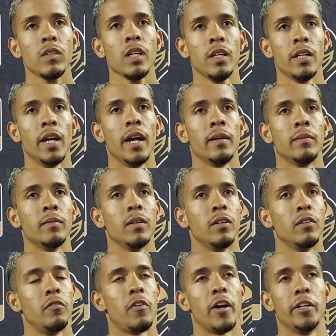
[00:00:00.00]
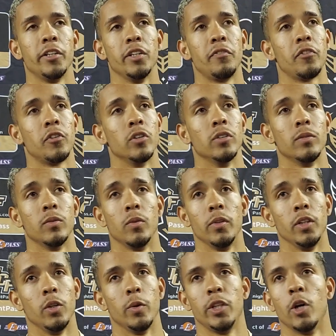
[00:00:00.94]
Yeah, very difficult.
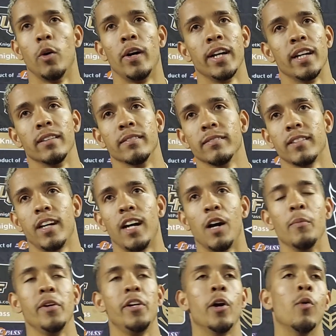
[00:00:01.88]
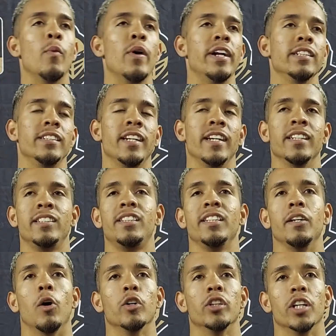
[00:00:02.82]
We don't want to come here on Wednesday and
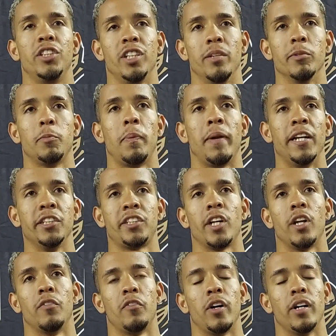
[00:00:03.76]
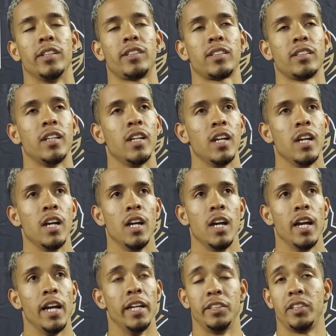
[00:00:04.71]
see all the teams playing instead of us.
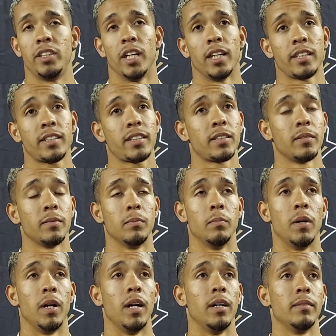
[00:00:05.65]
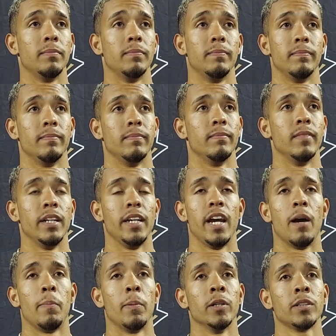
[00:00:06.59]
It sucks, but it
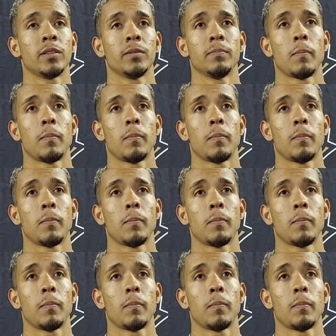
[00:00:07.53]
happens.